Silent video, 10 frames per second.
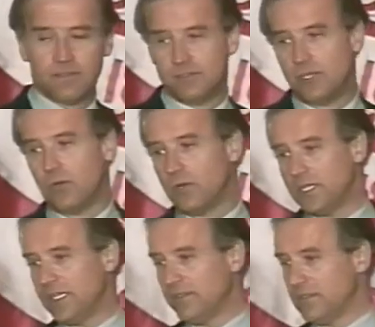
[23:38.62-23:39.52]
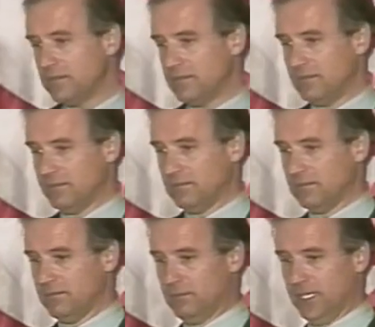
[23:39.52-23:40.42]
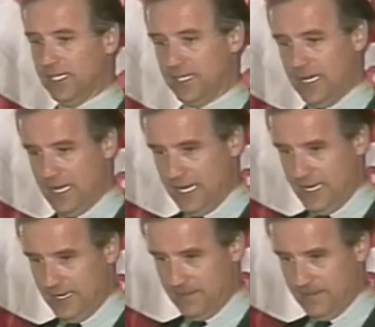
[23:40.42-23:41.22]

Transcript: No one even blinked an eye.